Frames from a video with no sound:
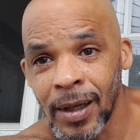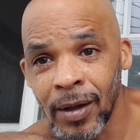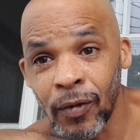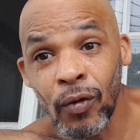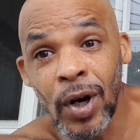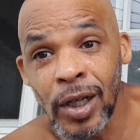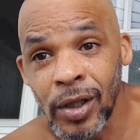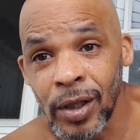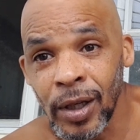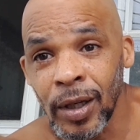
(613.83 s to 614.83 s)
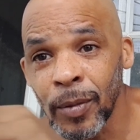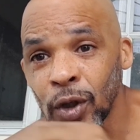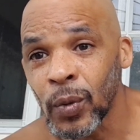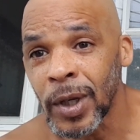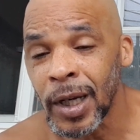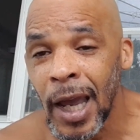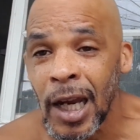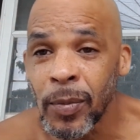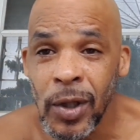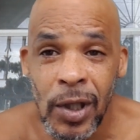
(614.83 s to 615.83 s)
If Russia, in between
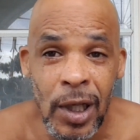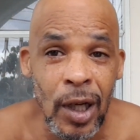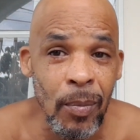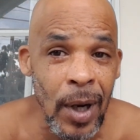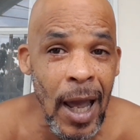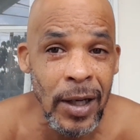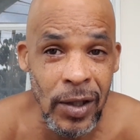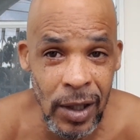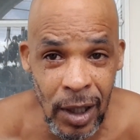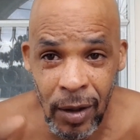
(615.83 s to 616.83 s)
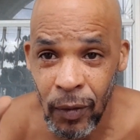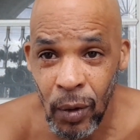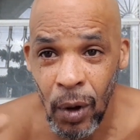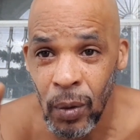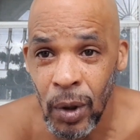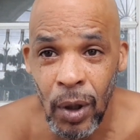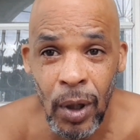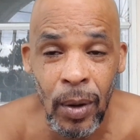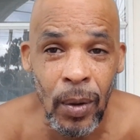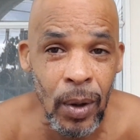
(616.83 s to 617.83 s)
Caspian Sea and the Black Sea, go look
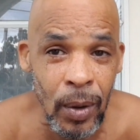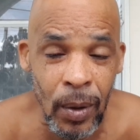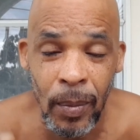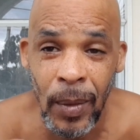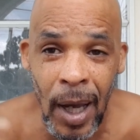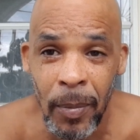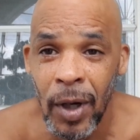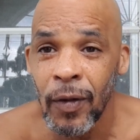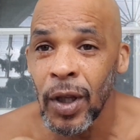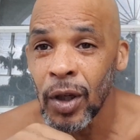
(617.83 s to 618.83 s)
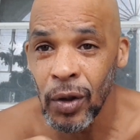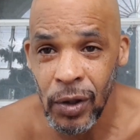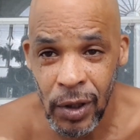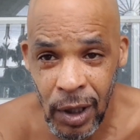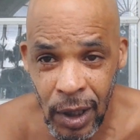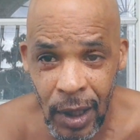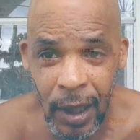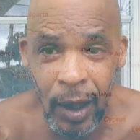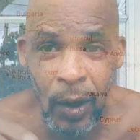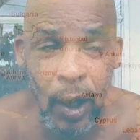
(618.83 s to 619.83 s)
on the map and everything, you'll see
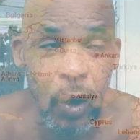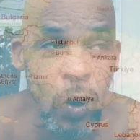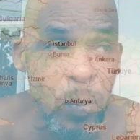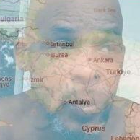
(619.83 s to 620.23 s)
that you got to go up